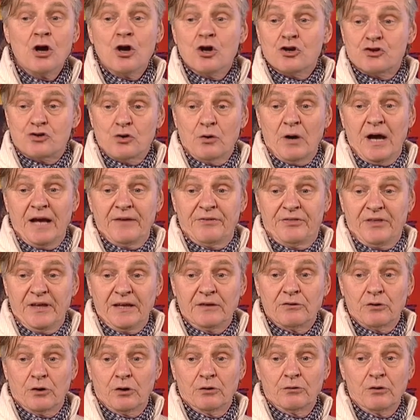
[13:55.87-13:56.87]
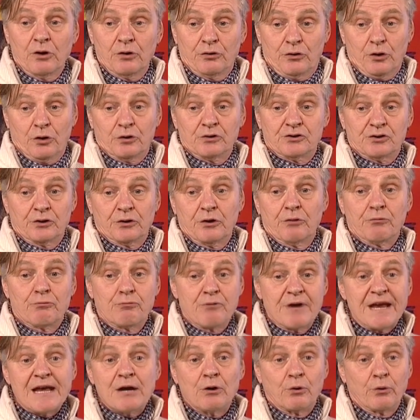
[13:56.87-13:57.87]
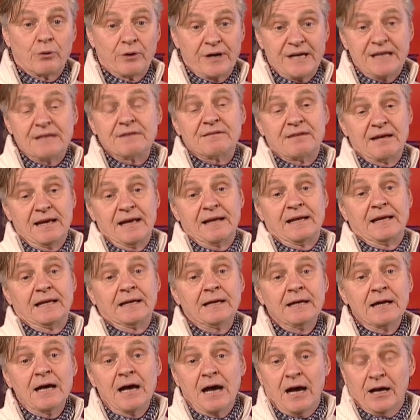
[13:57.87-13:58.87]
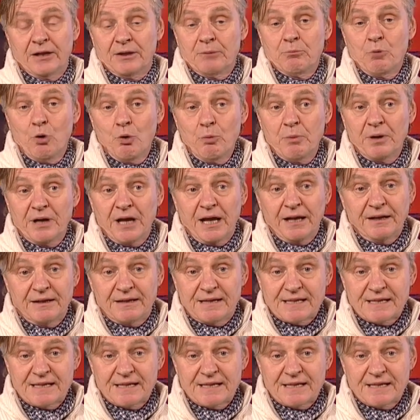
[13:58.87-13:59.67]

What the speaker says: So I think they're sort of reorientating at the moment and